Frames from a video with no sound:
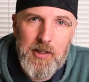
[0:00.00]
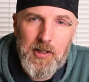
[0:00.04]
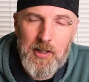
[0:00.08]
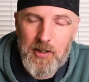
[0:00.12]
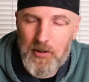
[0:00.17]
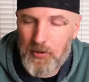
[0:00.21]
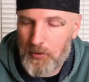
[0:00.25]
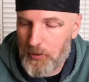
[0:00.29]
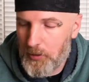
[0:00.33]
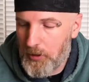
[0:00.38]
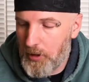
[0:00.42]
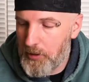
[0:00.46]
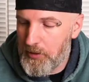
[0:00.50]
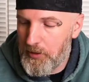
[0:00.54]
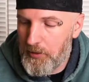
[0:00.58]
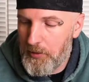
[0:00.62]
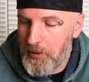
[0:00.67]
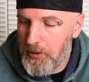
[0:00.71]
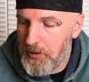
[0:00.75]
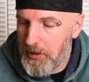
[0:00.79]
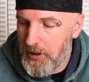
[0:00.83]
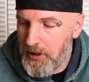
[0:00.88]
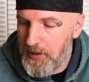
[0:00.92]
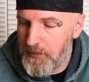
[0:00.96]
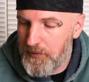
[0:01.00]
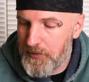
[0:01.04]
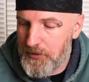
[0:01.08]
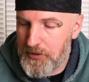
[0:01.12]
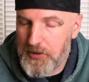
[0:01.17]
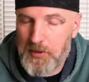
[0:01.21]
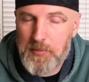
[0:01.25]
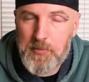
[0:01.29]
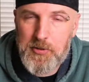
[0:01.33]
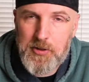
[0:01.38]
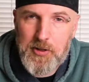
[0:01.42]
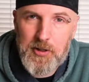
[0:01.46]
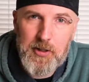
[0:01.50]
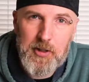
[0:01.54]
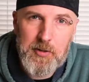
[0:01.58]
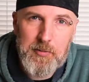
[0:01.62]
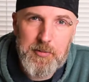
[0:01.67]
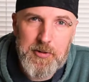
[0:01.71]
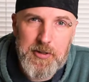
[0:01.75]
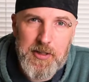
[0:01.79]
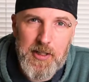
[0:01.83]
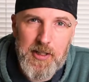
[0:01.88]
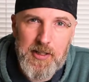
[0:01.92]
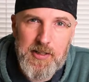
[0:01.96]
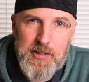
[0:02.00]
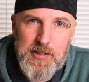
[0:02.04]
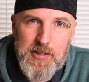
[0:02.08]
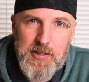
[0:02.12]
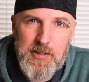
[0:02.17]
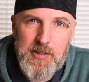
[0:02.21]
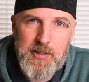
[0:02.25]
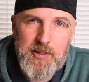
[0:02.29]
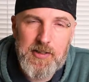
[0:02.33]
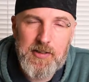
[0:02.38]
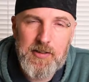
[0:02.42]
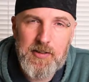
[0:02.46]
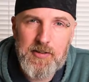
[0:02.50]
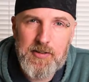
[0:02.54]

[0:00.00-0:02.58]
and although they're okay for some circumstances,